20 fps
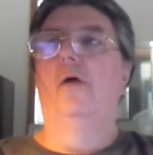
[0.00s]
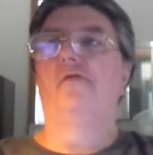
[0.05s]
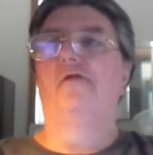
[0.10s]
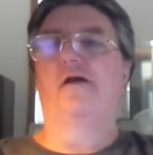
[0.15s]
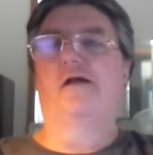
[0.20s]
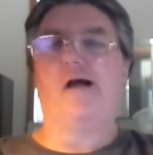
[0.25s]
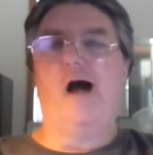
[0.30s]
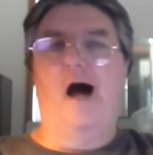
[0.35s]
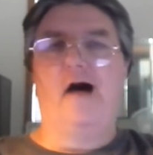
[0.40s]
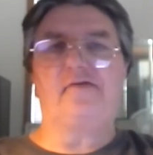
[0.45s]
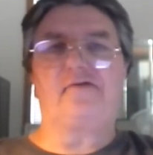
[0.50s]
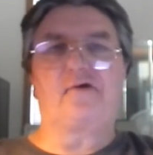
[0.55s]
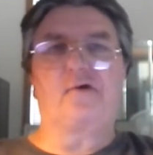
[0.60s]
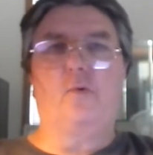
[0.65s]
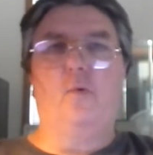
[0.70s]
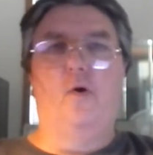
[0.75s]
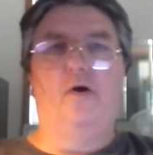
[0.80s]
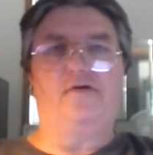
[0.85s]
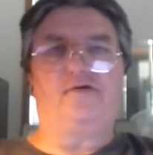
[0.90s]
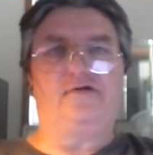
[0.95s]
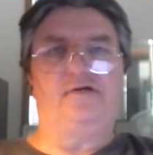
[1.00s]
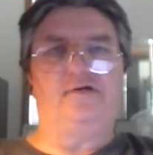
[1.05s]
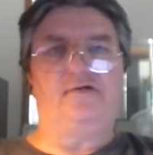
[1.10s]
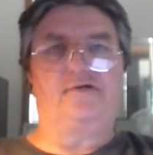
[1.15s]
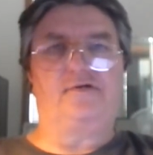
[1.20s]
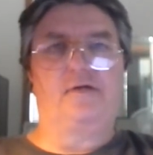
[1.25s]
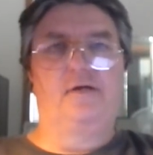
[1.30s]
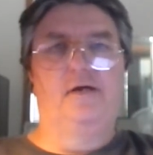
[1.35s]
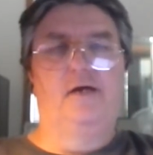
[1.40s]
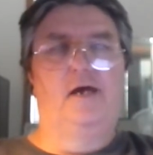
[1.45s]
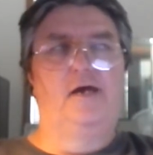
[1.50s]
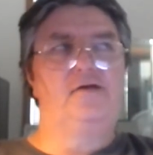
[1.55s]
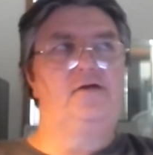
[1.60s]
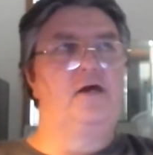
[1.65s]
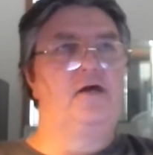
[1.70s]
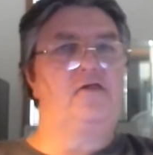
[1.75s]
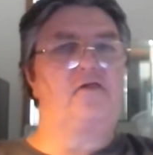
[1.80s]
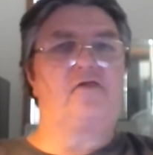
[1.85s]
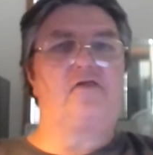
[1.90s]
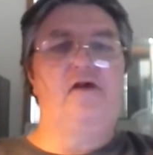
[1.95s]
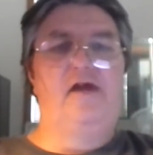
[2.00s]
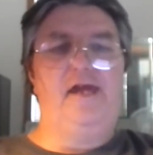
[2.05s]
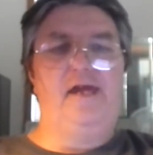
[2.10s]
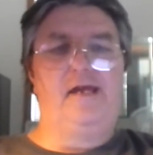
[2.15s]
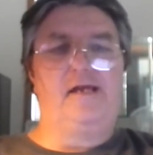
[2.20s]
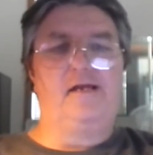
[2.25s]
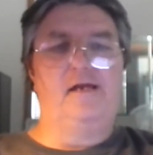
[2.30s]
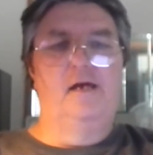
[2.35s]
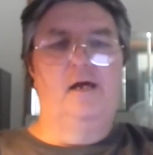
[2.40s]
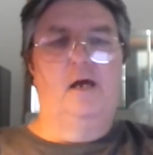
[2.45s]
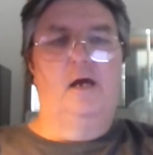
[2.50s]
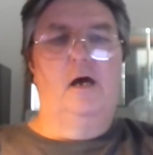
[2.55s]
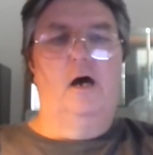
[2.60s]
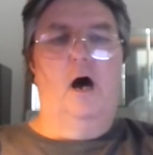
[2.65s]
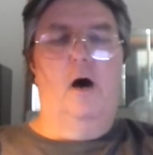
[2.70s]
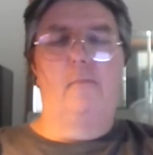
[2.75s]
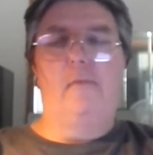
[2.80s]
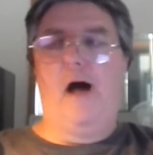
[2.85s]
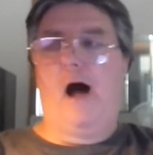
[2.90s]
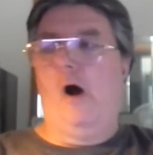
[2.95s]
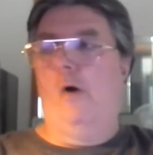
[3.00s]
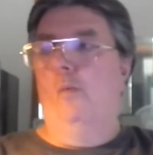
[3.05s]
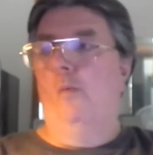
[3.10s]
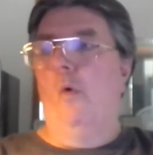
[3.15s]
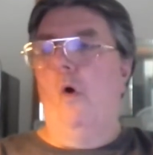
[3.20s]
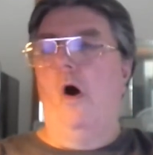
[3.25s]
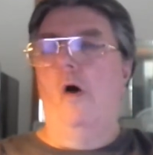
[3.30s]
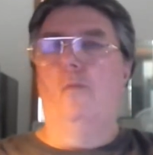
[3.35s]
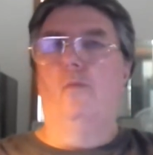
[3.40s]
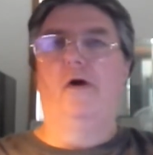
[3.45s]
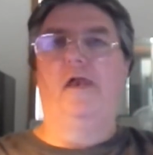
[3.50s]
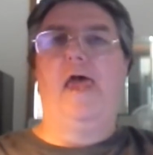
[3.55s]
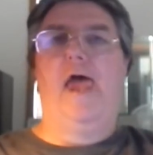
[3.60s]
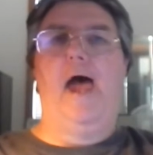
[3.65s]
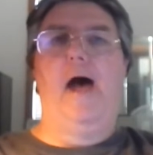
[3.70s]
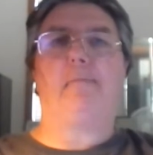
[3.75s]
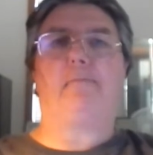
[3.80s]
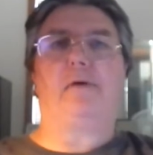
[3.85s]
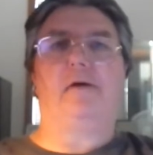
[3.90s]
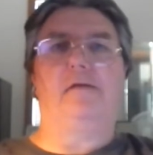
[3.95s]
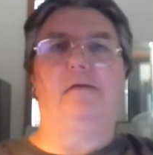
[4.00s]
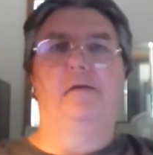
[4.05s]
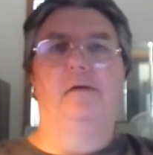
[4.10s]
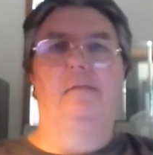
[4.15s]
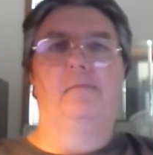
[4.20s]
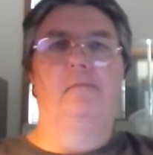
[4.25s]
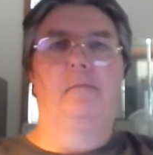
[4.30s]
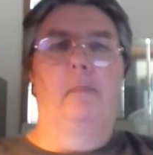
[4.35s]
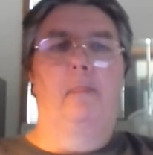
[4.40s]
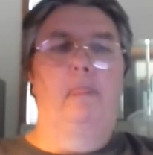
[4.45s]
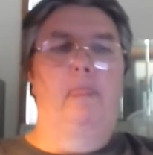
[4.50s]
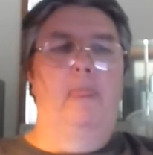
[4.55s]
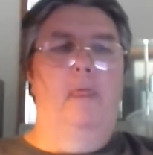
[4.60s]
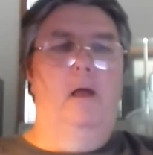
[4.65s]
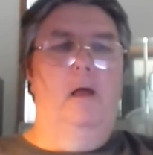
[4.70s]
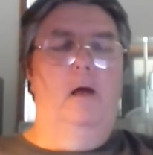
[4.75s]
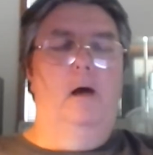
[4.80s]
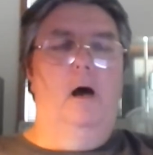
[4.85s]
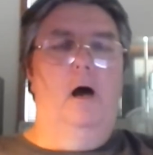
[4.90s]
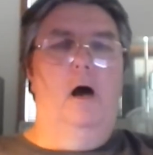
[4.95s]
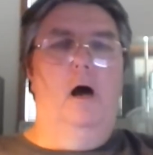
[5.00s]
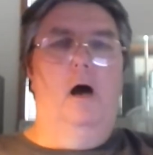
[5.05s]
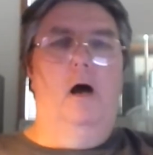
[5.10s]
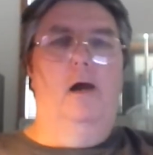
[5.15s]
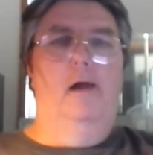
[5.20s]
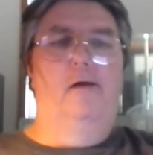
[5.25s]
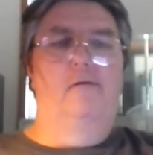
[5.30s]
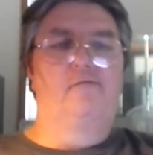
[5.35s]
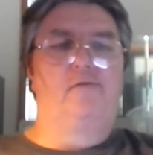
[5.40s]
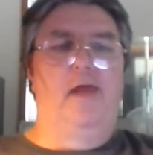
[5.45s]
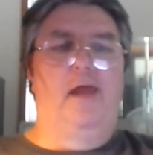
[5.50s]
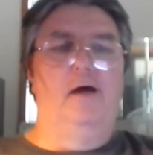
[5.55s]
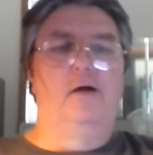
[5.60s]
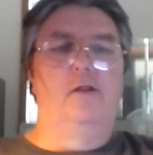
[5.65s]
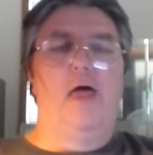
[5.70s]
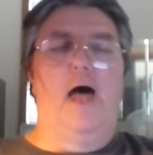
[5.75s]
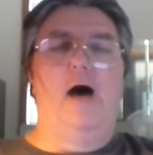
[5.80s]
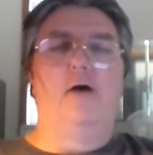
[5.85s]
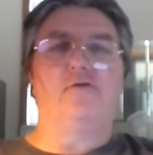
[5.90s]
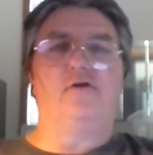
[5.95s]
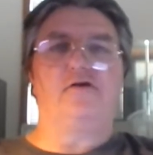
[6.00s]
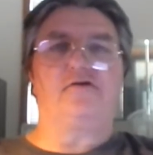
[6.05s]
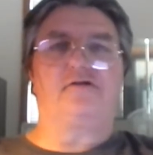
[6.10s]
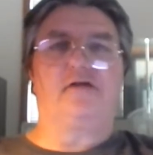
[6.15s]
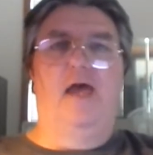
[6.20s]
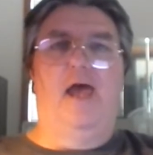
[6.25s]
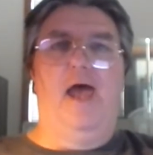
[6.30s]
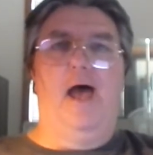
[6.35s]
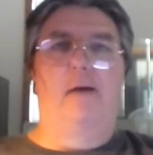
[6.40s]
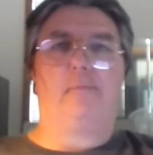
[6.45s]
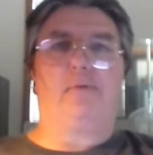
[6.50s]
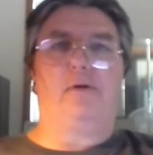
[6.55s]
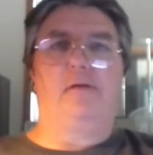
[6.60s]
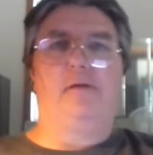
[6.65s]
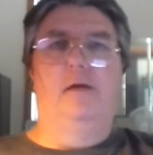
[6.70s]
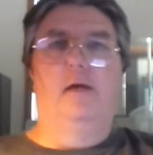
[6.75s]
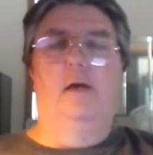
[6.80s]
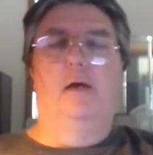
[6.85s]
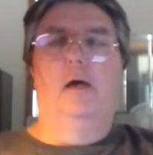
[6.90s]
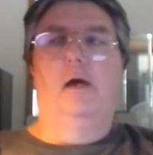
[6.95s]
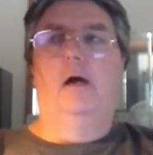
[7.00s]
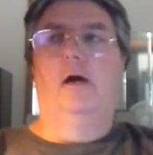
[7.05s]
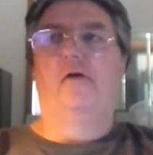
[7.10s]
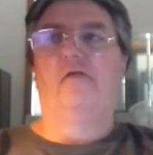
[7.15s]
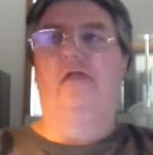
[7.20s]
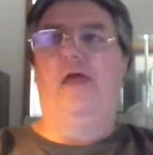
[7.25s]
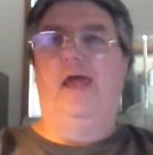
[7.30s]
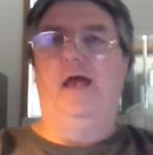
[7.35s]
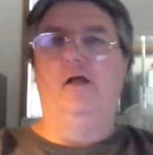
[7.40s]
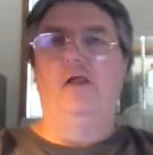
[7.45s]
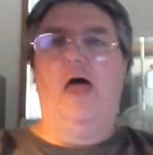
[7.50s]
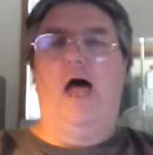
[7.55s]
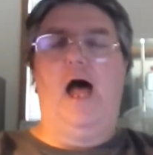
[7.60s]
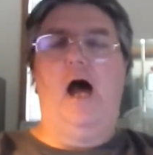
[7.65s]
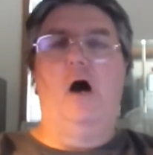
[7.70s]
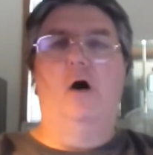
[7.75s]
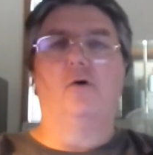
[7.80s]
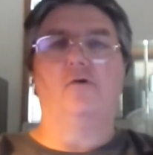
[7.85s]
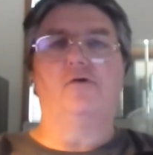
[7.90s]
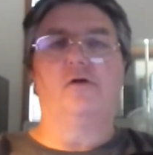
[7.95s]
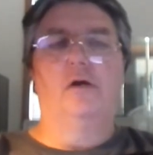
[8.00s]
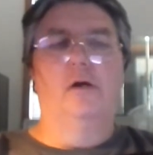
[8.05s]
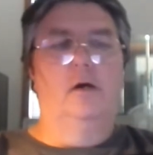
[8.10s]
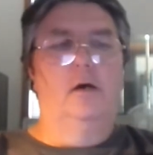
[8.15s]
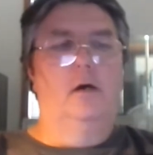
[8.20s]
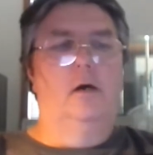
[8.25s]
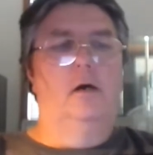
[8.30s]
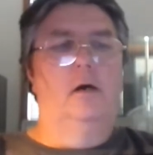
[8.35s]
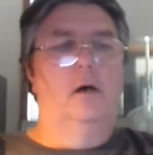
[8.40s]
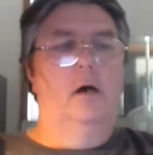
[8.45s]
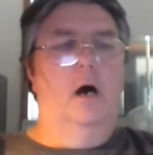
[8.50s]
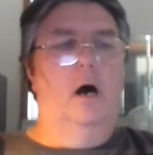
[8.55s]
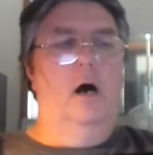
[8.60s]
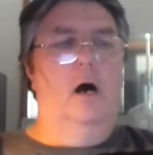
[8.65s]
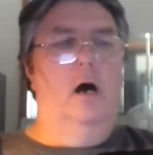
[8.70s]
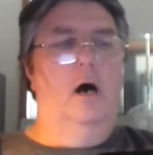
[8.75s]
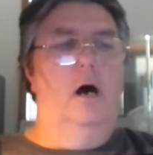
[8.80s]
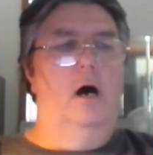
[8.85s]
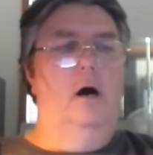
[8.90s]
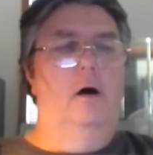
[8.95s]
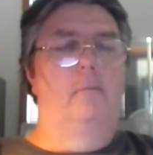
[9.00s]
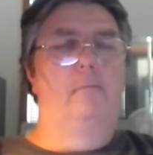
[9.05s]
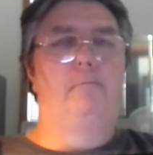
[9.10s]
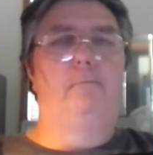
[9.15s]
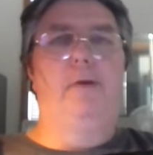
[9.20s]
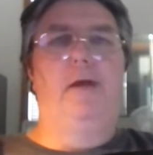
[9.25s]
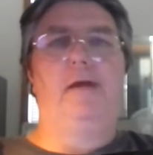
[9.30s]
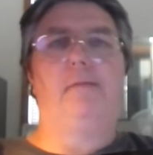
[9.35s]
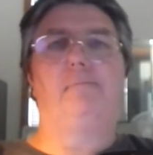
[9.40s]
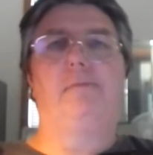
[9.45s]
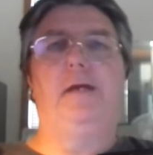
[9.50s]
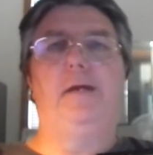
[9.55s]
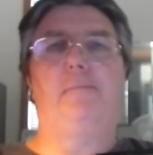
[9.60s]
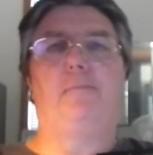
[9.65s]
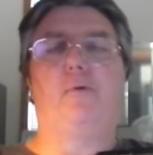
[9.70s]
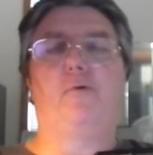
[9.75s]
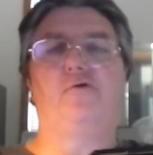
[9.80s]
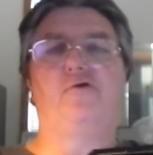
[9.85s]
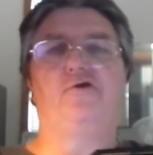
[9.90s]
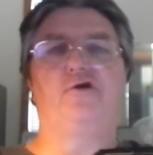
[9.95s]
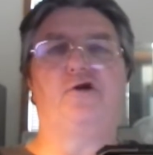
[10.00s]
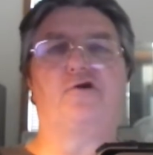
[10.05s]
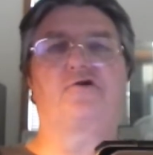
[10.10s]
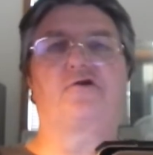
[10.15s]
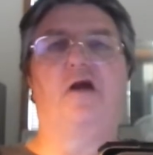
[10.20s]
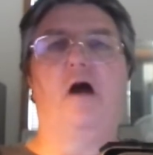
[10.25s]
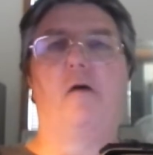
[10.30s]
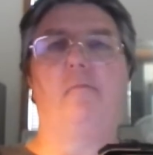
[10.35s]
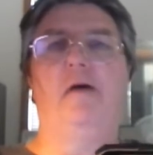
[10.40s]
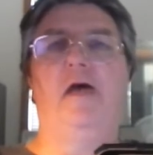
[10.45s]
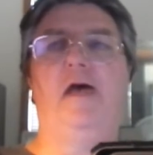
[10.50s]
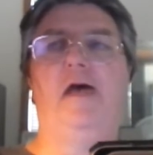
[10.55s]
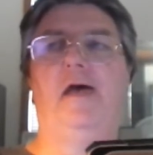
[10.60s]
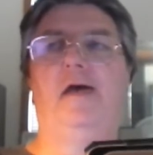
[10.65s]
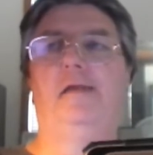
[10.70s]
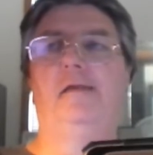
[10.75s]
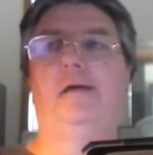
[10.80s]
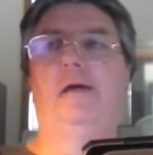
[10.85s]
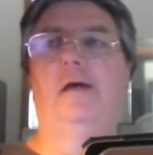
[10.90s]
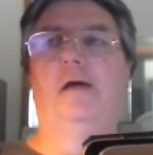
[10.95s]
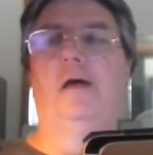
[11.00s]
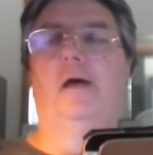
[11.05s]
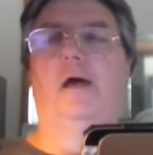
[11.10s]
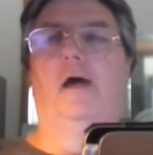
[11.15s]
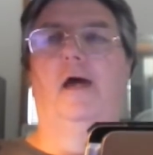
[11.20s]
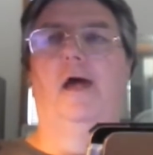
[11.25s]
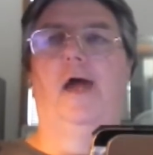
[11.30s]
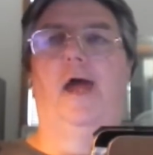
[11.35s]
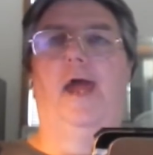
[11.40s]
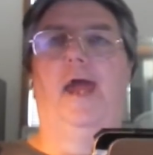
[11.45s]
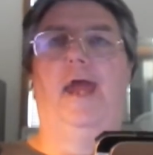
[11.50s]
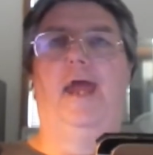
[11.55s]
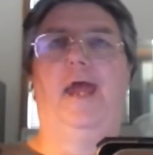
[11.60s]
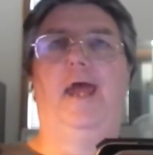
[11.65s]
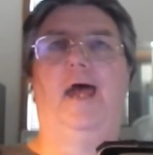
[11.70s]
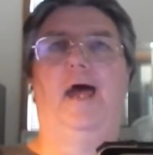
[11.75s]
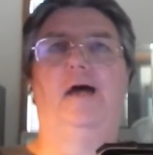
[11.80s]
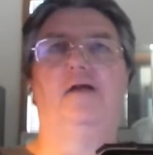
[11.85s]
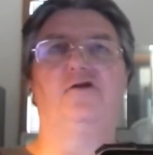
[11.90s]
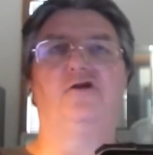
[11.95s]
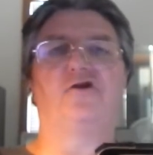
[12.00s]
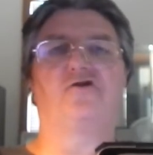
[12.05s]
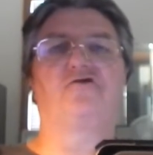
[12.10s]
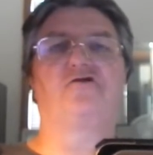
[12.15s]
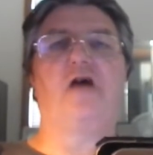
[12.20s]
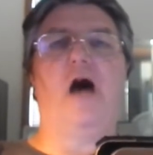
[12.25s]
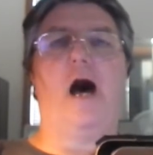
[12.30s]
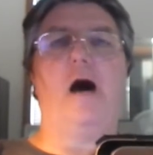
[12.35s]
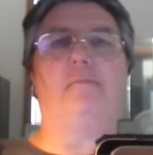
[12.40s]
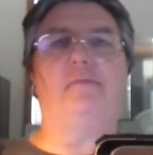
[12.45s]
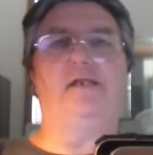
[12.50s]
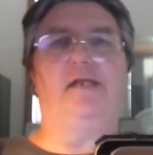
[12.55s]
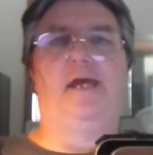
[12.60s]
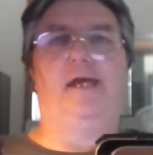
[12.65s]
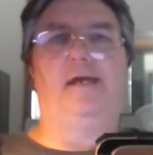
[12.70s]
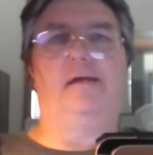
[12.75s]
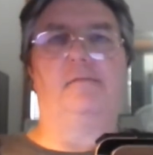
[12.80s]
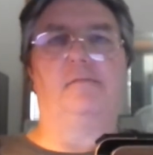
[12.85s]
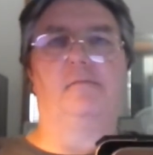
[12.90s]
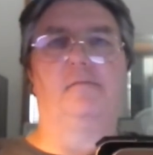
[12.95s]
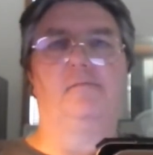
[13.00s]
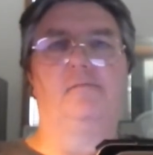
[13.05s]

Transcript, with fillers: the consequences. It didn't think about what would happen uh, if they allowed this to happen. They allowed uh, big people to just come in and just dominate.